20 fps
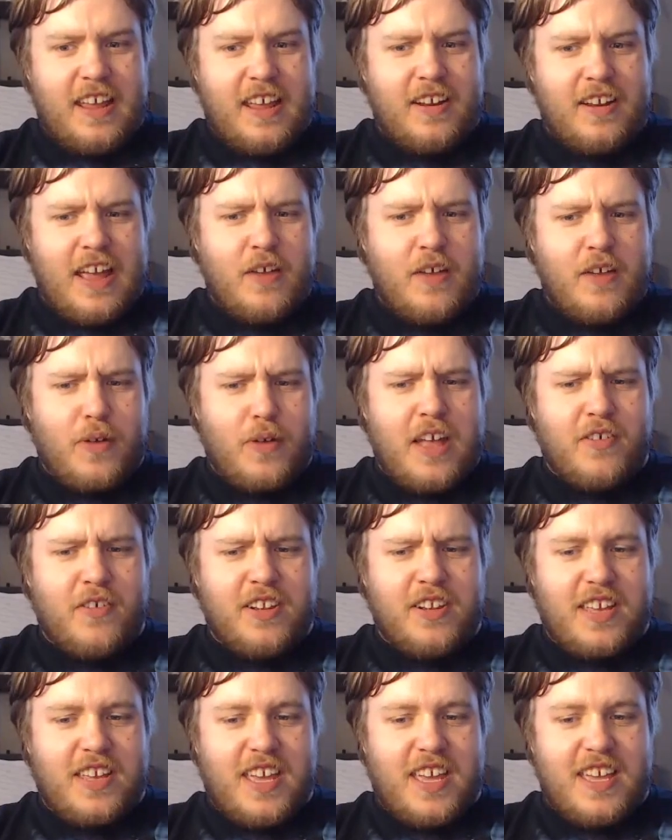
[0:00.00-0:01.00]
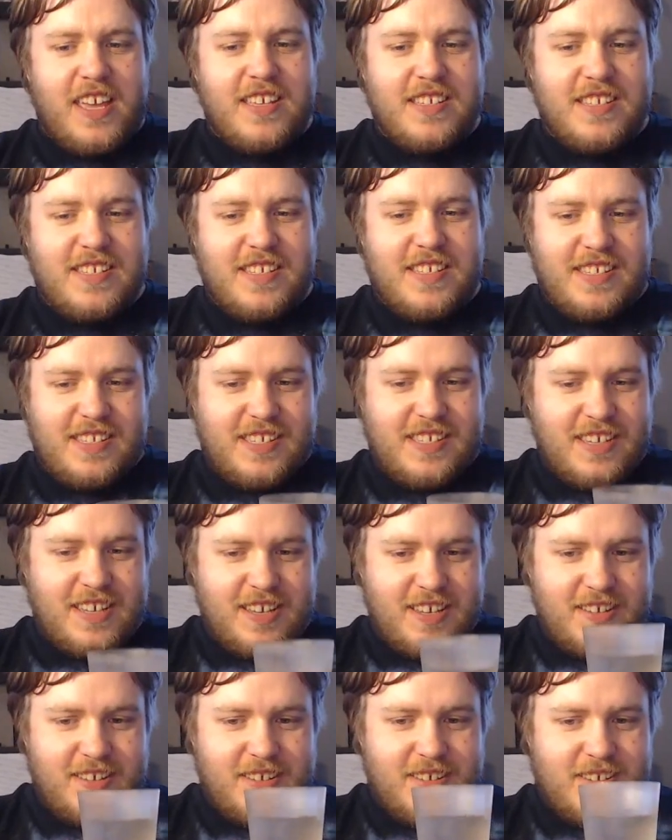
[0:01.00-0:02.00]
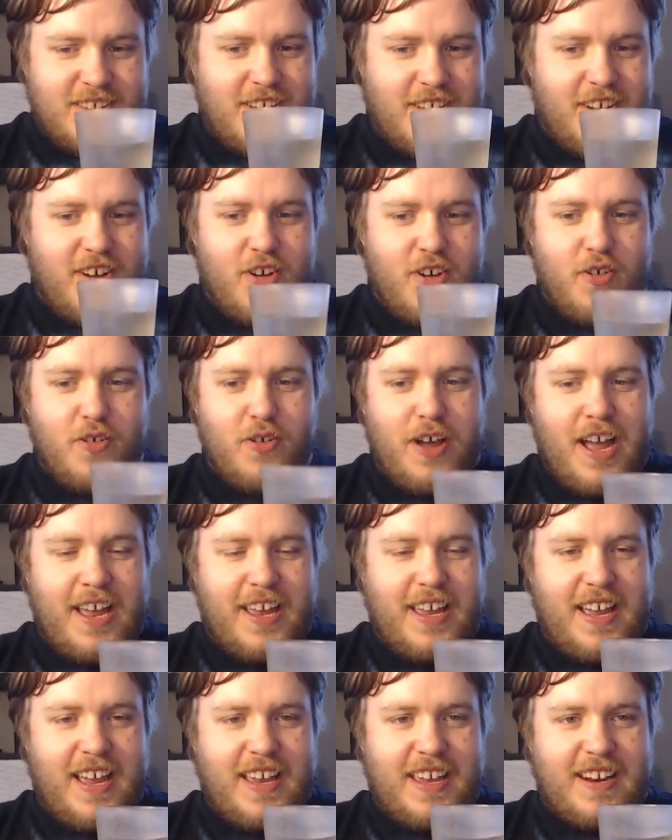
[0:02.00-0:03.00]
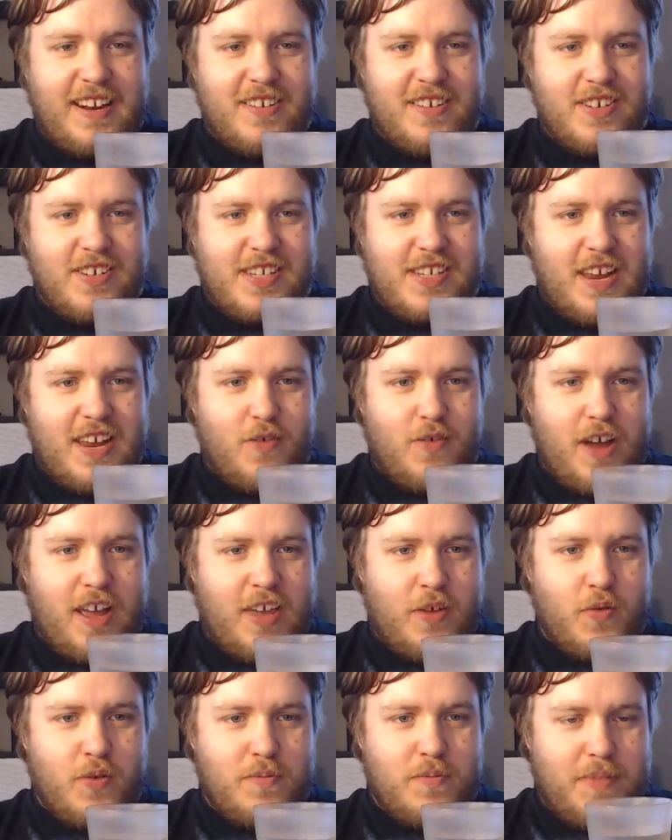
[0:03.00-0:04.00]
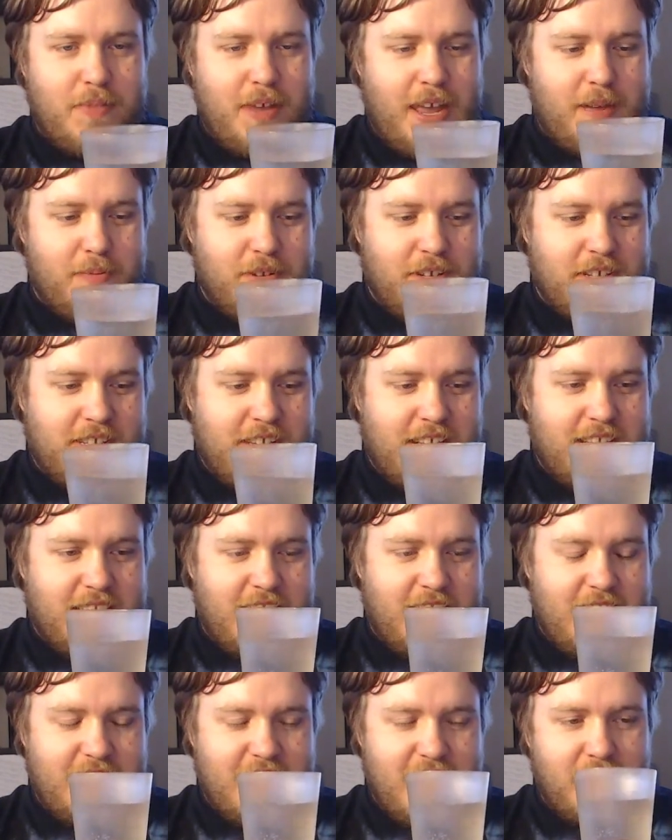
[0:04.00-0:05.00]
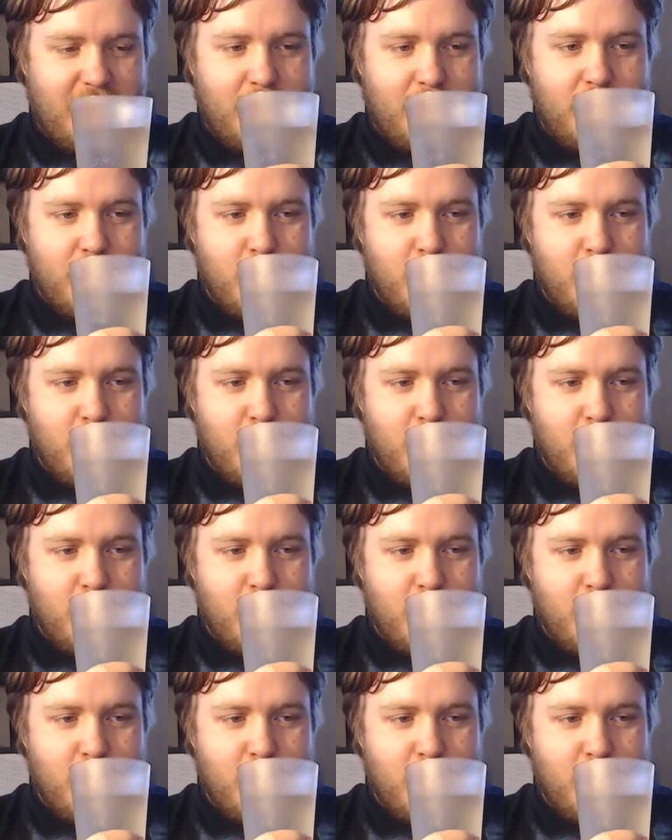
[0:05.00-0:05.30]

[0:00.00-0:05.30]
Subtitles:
It really is. So I can understand why he wouldn't be able to send anything.